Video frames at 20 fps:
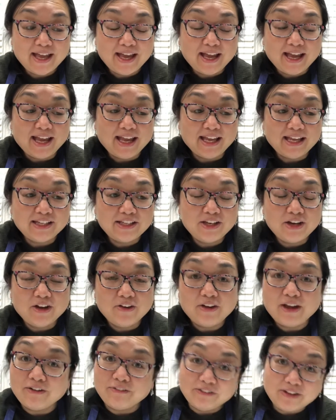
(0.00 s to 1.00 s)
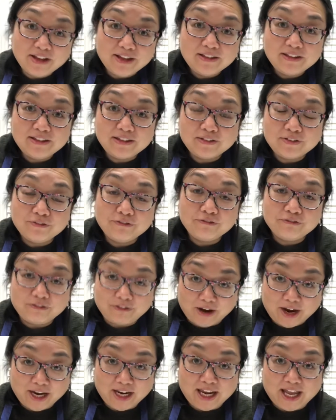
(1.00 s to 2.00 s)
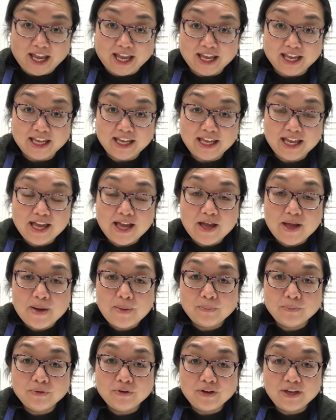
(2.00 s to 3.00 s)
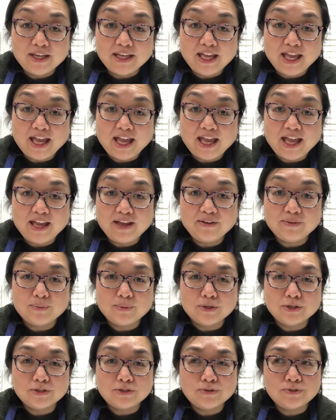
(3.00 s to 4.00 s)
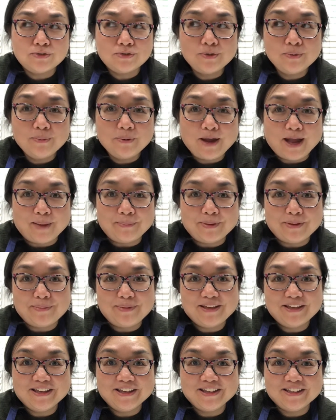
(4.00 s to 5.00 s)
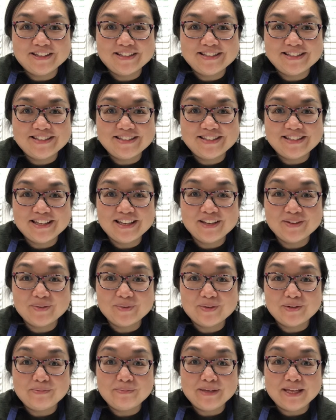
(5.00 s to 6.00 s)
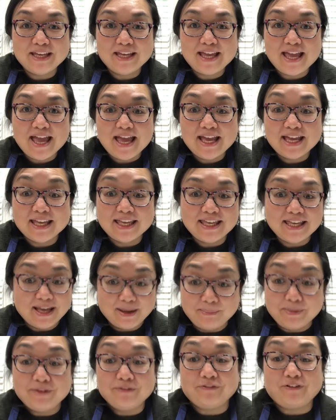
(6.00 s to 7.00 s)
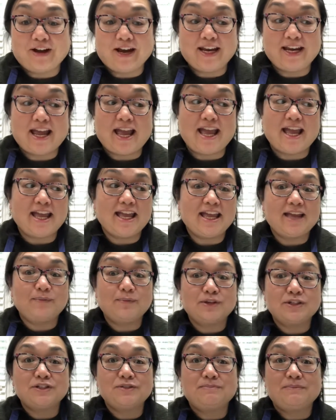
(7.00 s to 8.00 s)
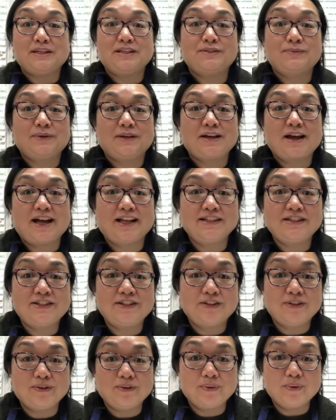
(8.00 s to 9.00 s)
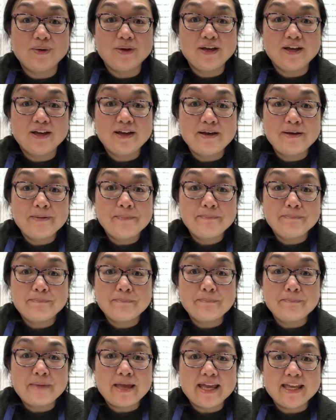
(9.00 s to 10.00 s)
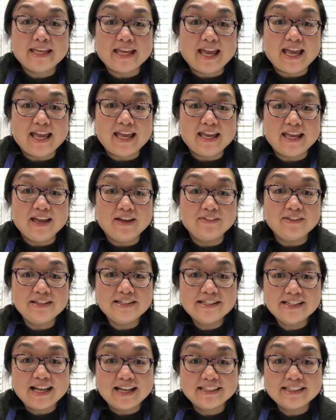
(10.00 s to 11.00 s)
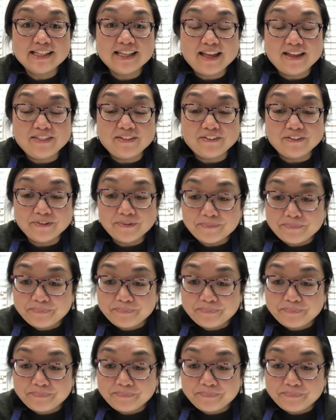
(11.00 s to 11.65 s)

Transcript: And you know, every other Friday, pre-K was super happy because it would be Yummy Friday, which means we got to make a healthy snack together